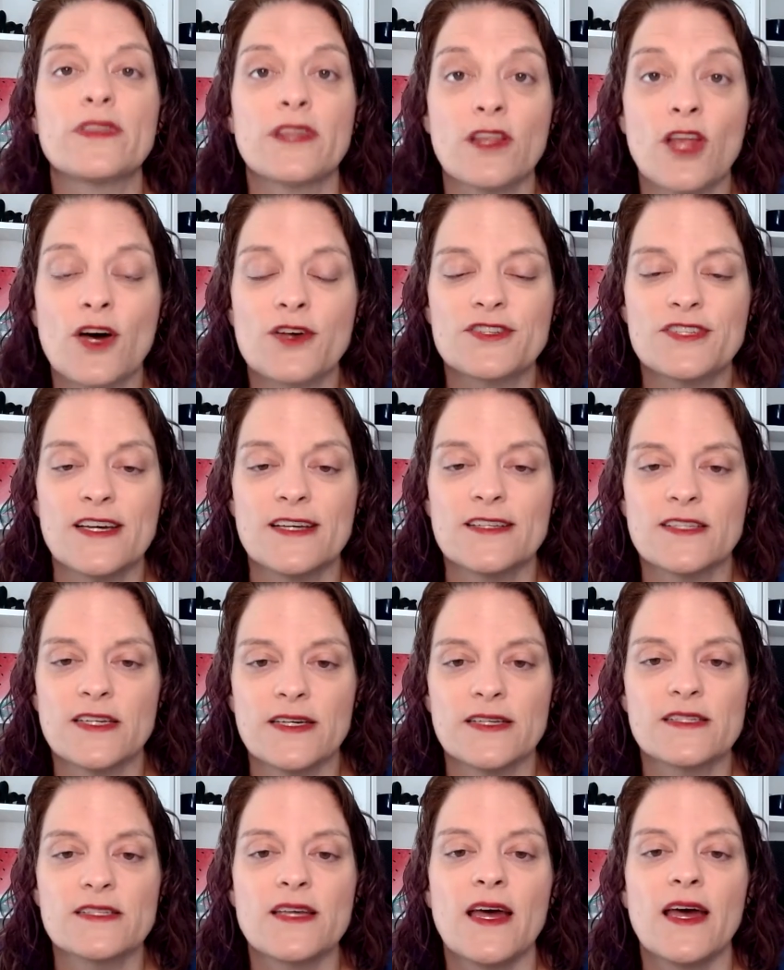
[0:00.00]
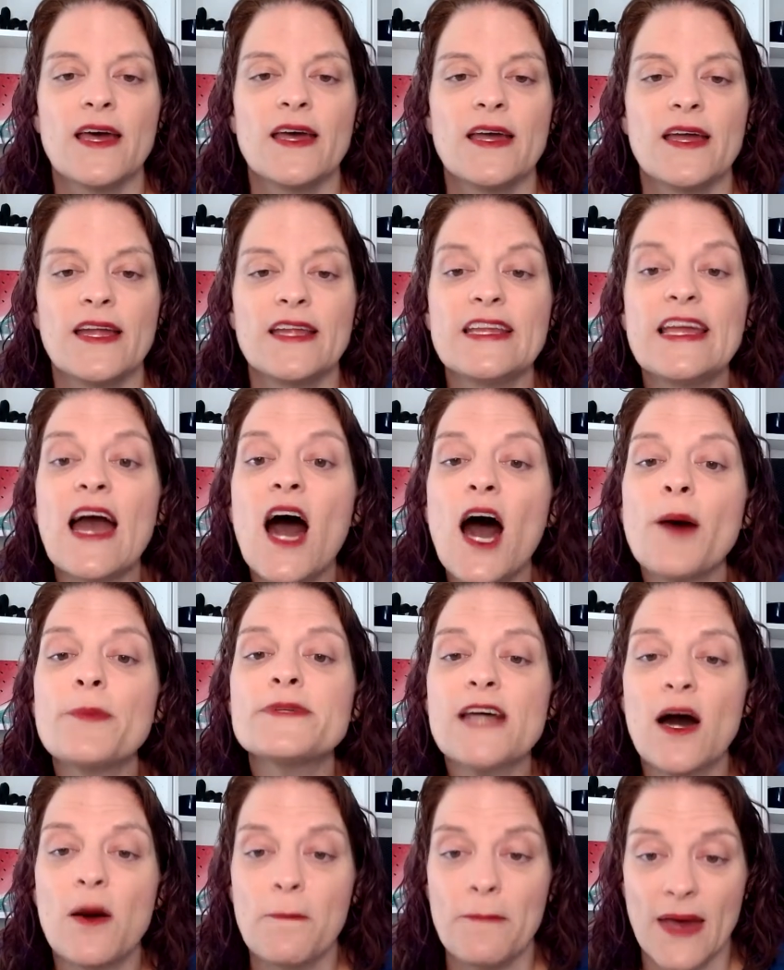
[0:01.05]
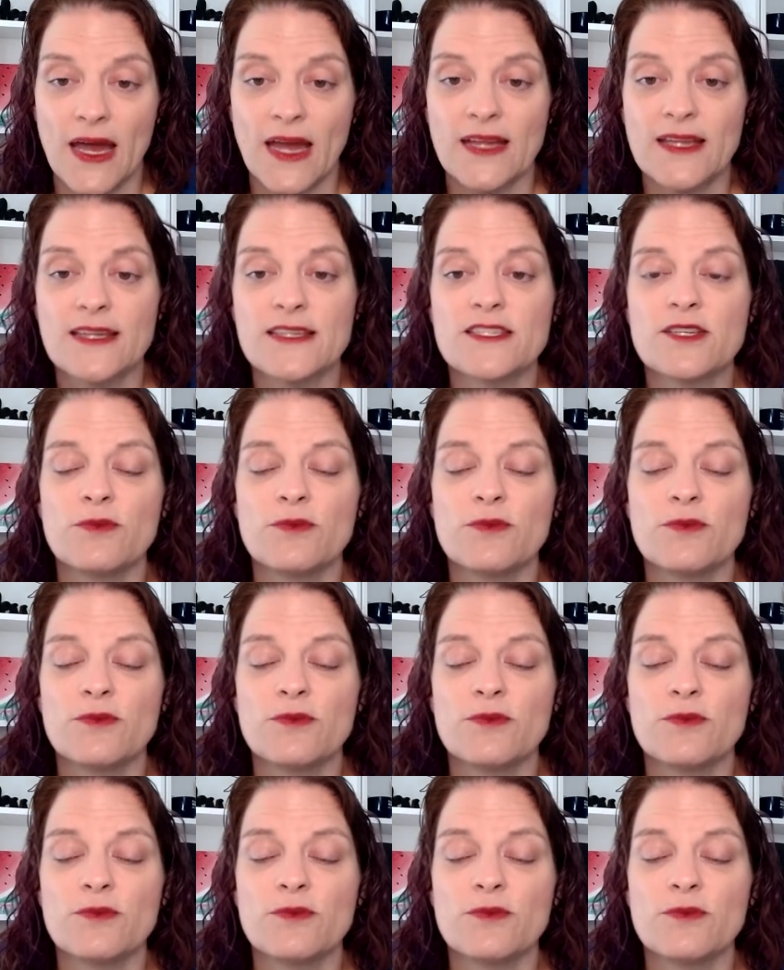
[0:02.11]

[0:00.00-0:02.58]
the law says is, any opt-out mechanism